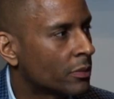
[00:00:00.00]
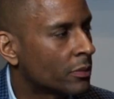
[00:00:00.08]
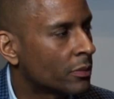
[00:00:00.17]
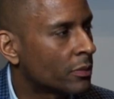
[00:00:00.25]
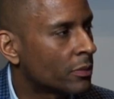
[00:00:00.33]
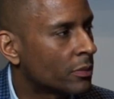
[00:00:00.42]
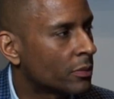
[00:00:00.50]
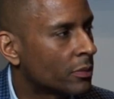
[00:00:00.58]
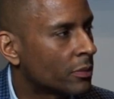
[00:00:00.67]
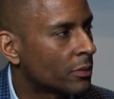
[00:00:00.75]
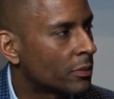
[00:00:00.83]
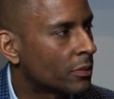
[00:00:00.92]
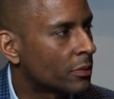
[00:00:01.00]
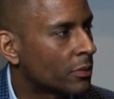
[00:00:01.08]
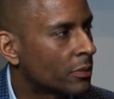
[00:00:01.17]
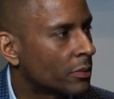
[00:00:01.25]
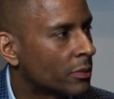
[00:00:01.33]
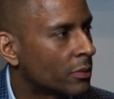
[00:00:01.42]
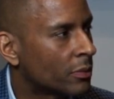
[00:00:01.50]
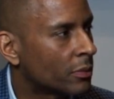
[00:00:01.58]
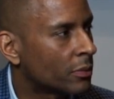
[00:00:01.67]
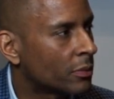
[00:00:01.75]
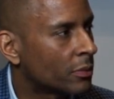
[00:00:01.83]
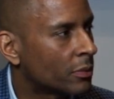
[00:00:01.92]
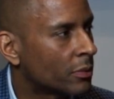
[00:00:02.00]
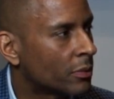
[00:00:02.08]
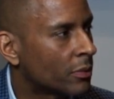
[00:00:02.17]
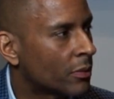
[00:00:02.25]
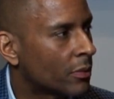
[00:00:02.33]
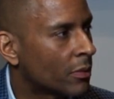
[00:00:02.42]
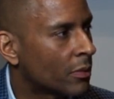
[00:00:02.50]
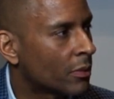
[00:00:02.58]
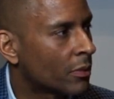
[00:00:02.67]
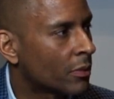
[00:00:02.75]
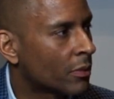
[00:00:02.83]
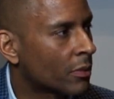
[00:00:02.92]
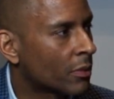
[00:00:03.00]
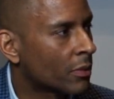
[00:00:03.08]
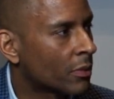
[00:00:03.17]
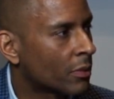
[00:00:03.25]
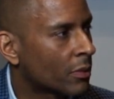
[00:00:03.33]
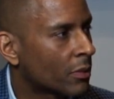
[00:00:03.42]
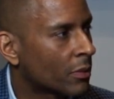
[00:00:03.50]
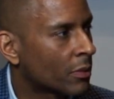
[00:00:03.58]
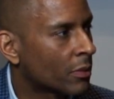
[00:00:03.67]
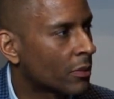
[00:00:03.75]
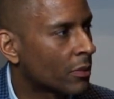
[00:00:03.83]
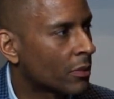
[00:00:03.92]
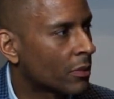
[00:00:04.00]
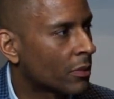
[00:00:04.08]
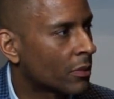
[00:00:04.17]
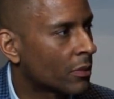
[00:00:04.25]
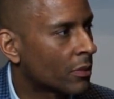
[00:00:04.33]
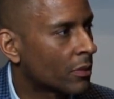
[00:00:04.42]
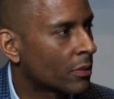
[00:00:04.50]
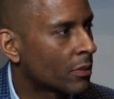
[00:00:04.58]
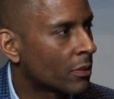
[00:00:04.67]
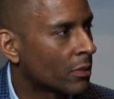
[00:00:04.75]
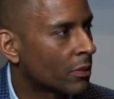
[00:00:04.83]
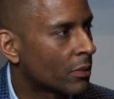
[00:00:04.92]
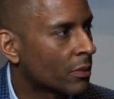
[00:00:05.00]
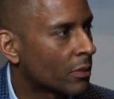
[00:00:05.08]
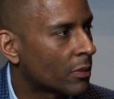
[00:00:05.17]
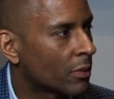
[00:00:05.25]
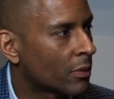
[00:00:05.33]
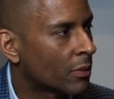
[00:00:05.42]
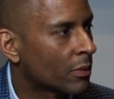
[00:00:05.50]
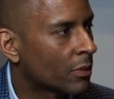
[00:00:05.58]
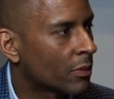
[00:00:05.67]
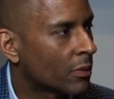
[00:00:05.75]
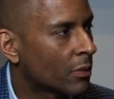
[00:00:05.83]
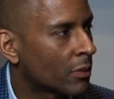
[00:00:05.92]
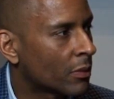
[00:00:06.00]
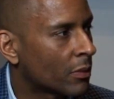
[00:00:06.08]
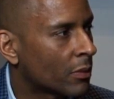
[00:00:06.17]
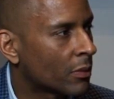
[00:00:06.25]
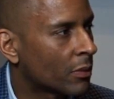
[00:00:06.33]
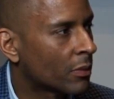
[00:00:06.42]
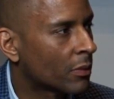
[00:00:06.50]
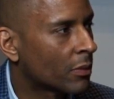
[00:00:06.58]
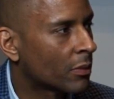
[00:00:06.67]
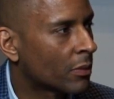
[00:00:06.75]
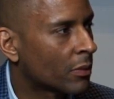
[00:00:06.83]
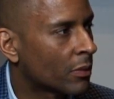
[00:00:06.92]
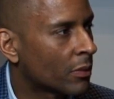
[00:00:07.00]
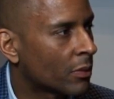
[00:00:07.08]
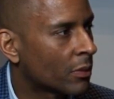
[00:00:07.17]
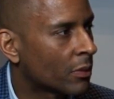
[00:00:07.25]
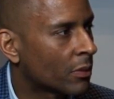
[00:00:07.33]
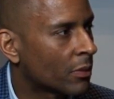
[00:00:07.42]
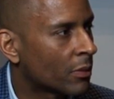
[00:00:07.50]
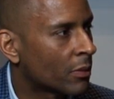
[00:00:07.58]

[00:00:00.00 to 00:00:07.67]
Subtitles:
[no speech]